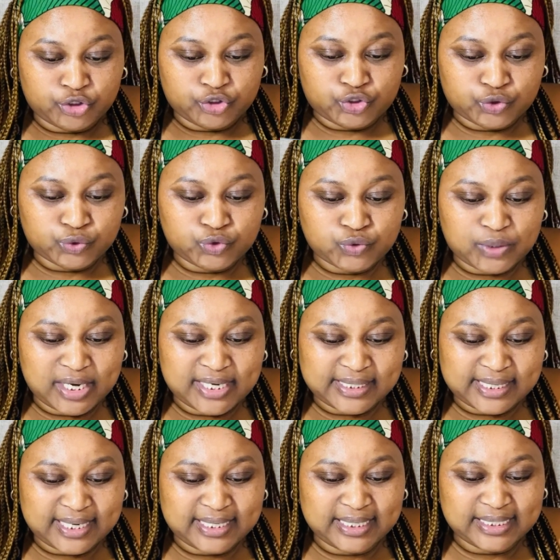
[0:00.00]
Due to her
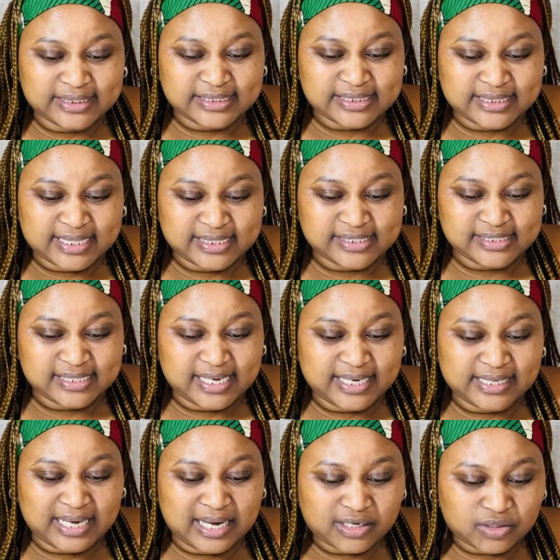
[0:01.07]
recklessness
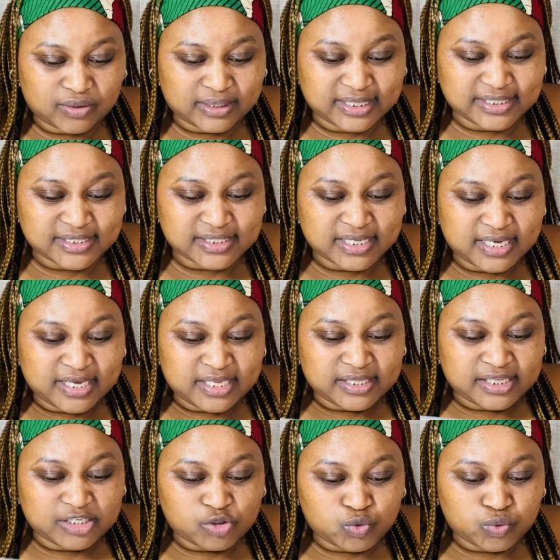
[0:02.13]
and arrogance,
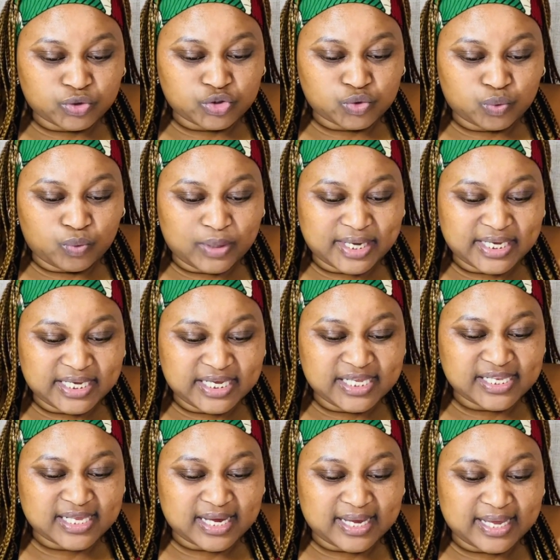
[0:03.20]
the suits were
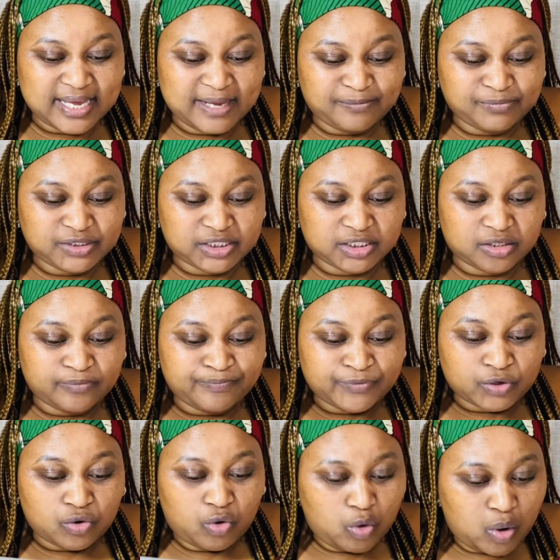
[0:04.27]
either empty
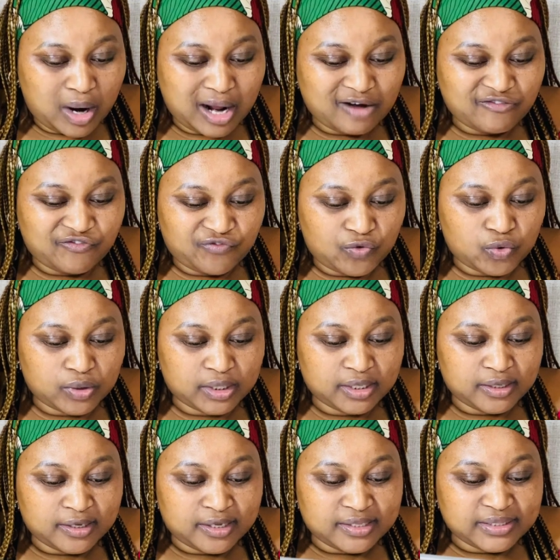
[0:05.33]
or half full.
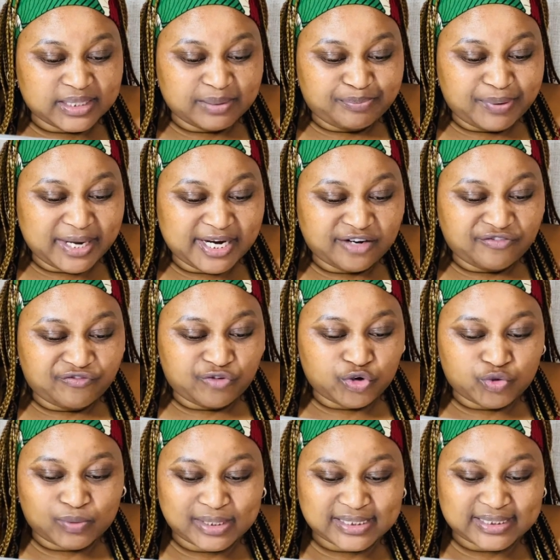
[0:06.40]
The paid
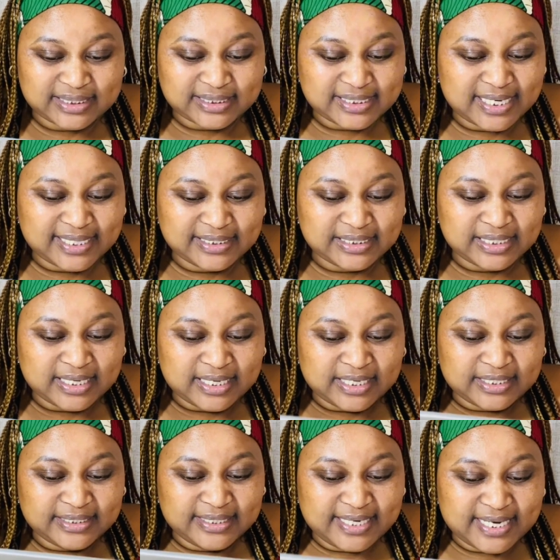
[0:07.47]
food was returned.
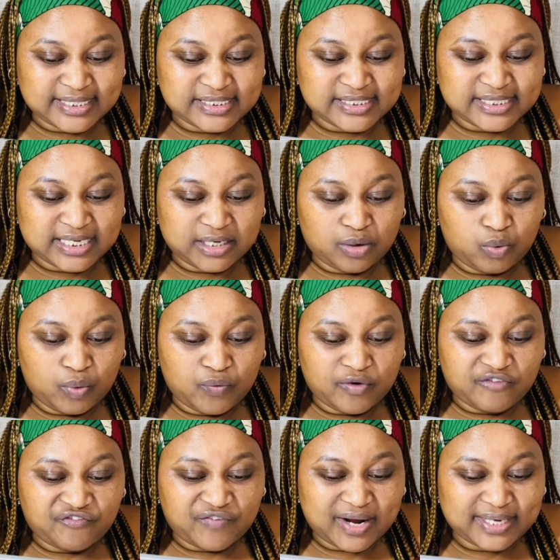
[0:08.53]
Next thing, we
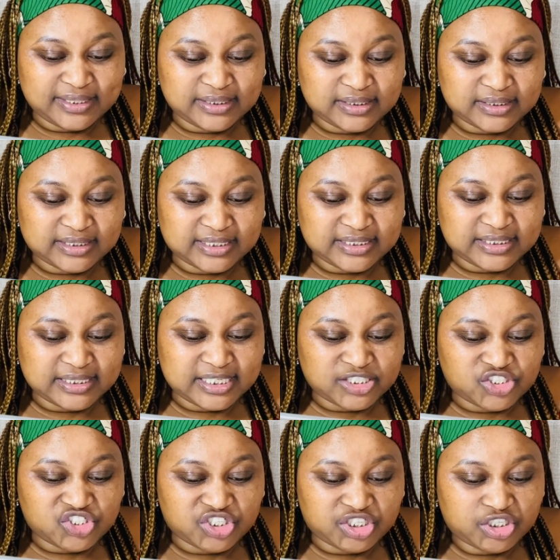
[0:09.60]
will find the
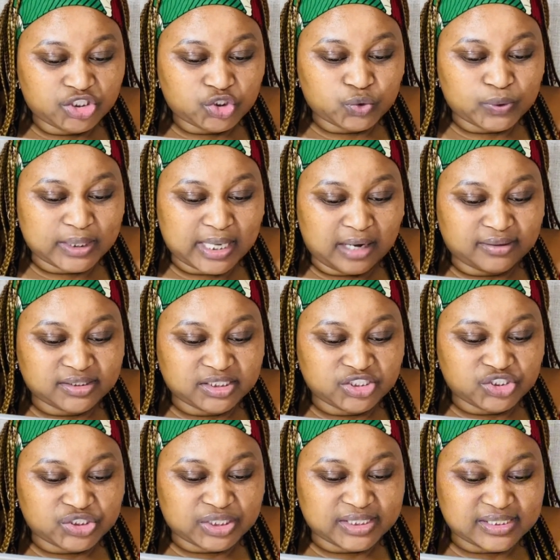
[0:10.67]
DSG issuing out
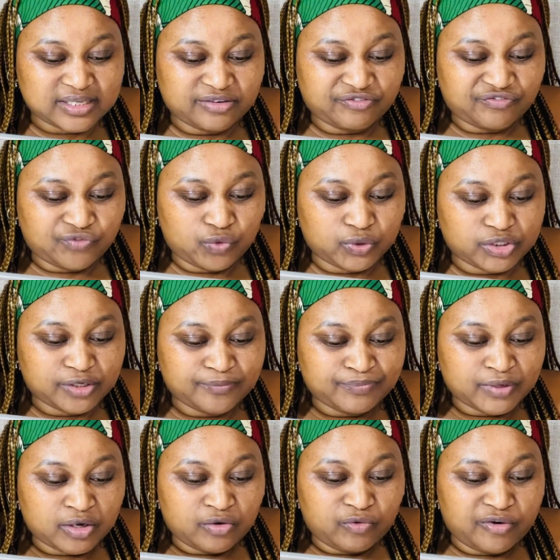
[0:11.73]
t-shirts and food.
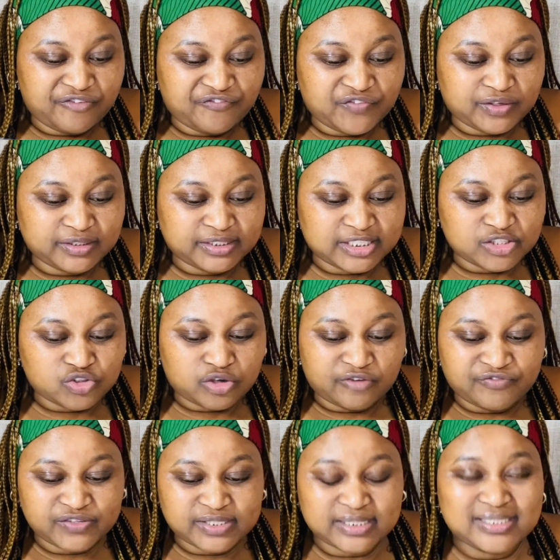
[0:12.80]
We feel this
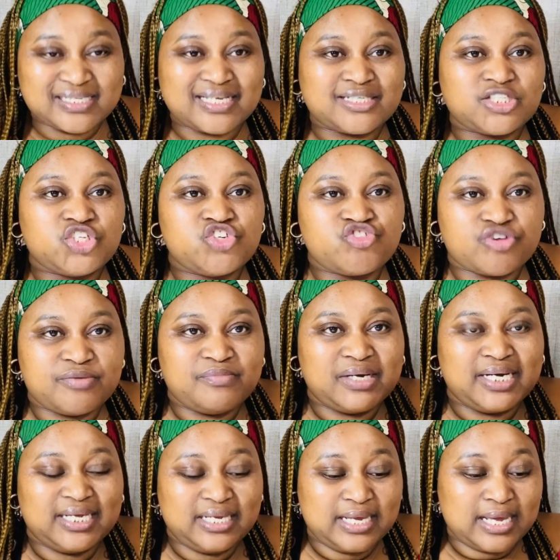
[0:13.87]
office is
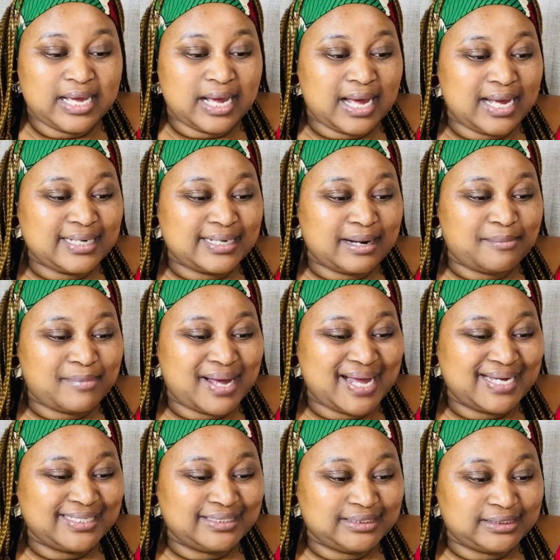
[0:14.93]
extremely
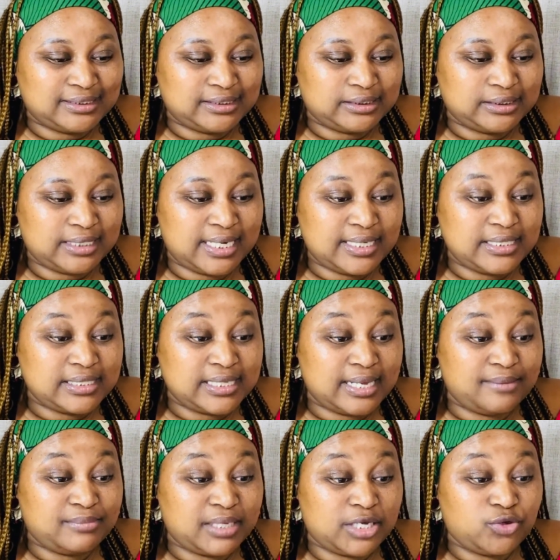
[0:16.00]
undermined. Hey, the
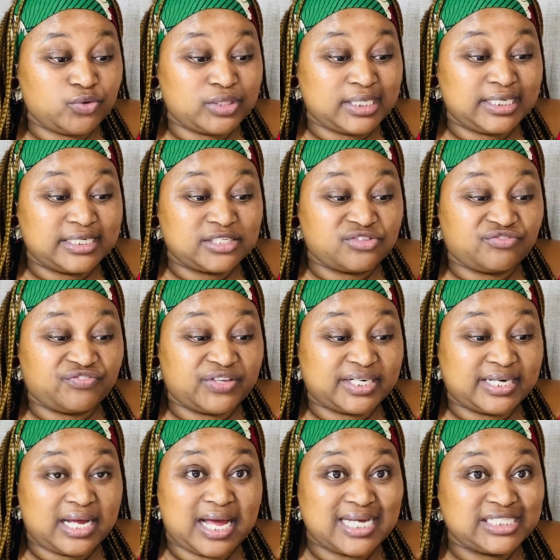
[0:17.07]
MK Youth League is
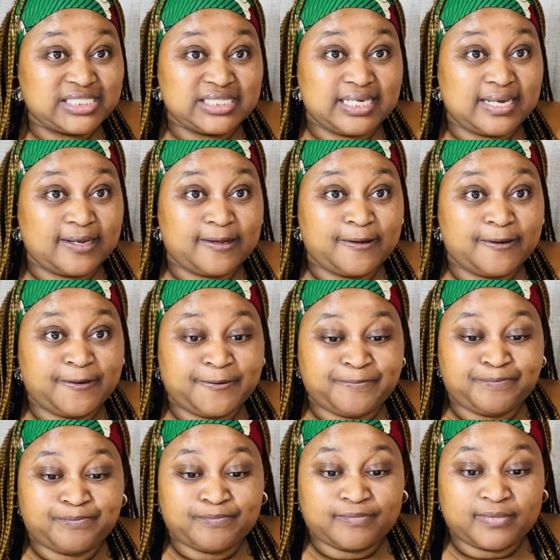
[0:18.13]
very harsh here.
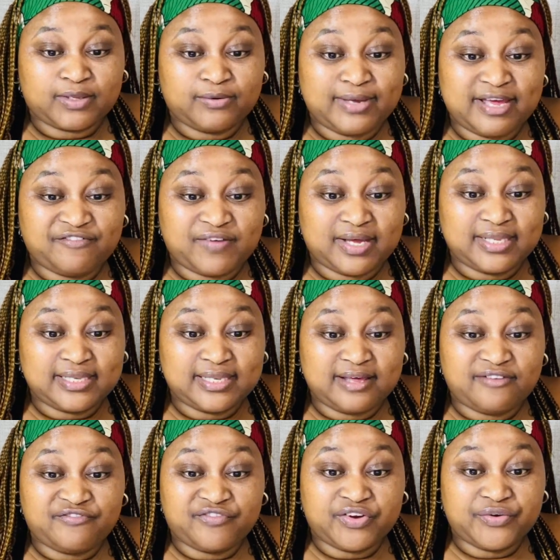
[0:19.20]
They are
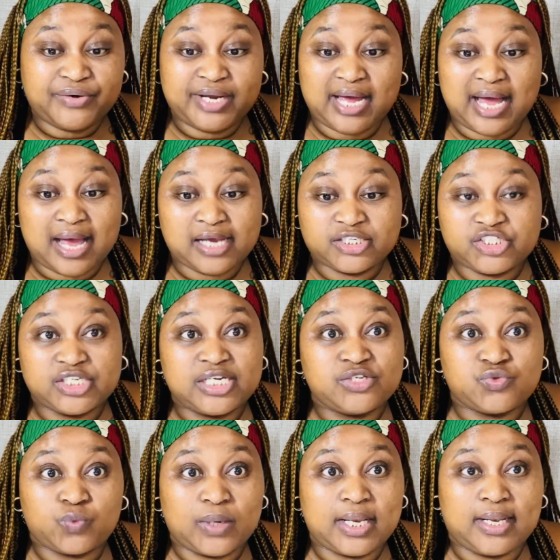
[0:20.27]
very harsh
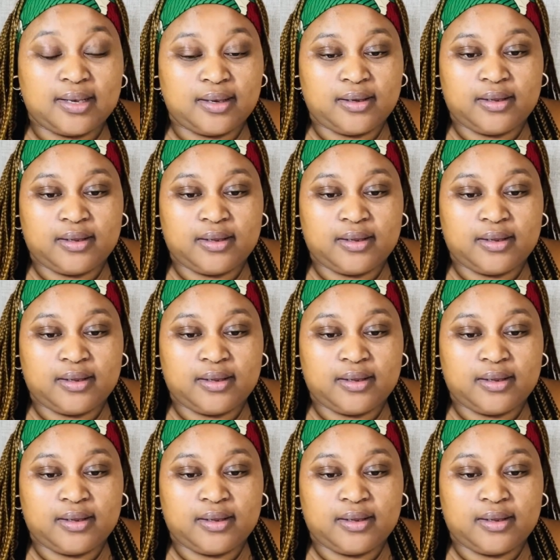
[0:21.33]
as well.